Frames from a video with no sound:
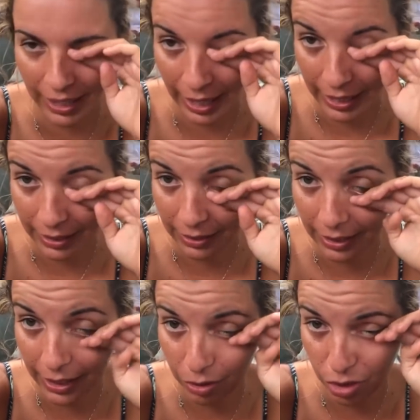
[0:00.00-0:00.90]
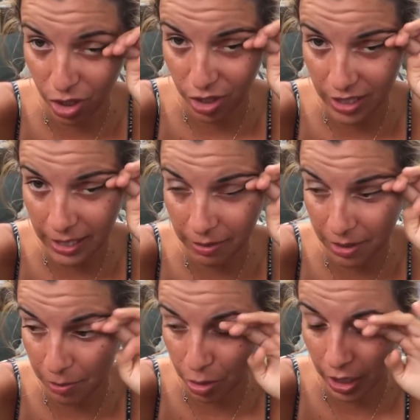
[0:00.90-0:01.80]
like little to no sleep
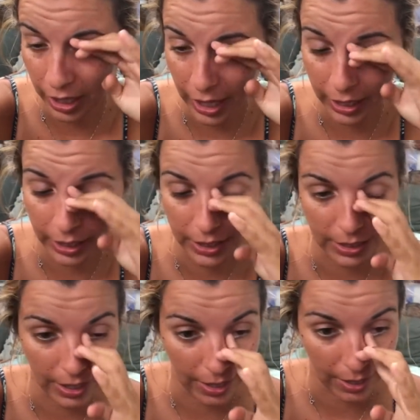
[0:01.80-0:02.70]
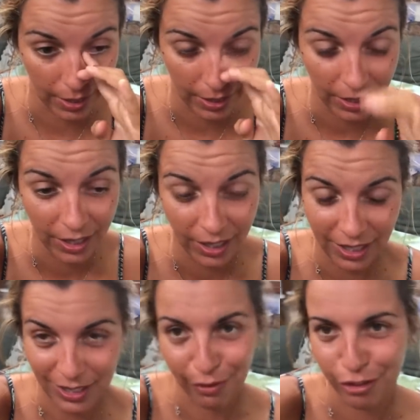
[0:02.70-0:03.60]
this morning, and he's uh
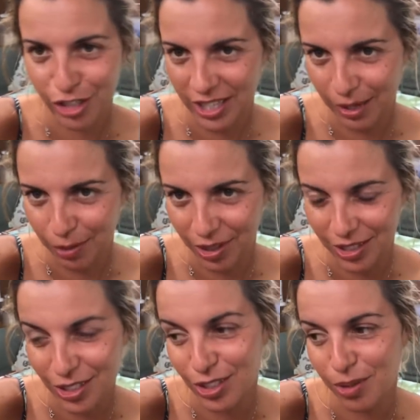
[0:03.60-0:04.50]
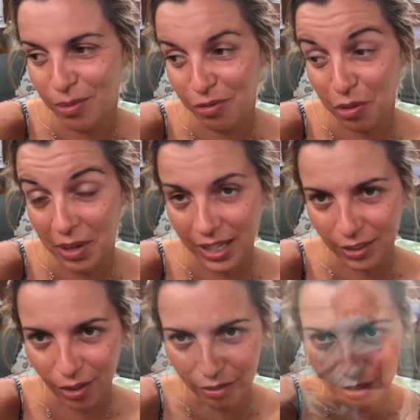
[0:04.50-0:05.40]
it's the first thing he wanted to do before we had coffee.